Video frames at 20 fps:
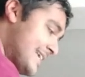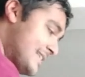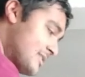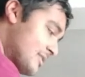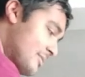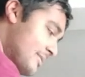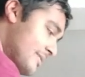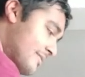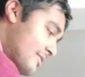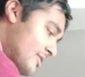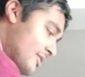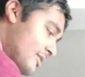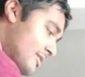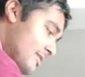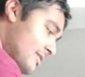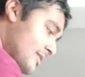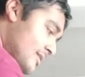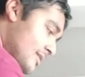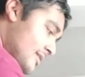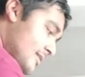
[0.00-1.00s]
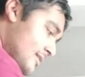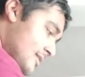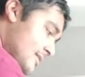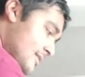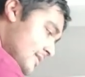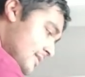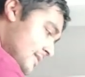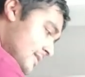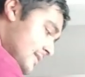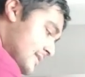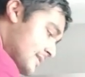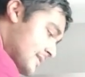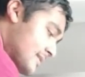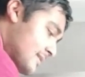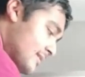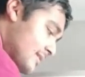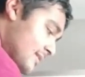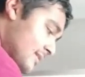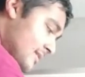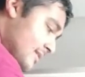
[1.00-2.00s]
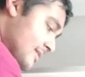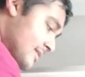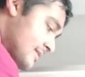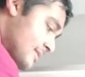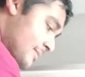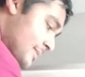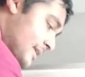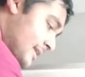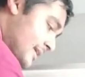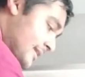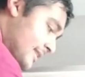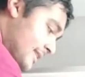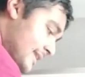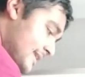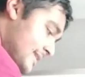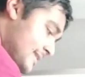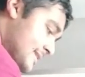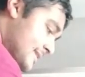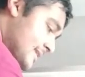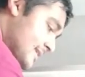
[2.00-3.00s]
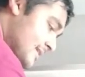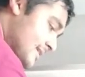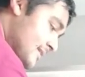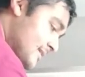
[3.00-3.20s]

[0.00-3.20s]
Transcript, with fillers: so we've got something like this.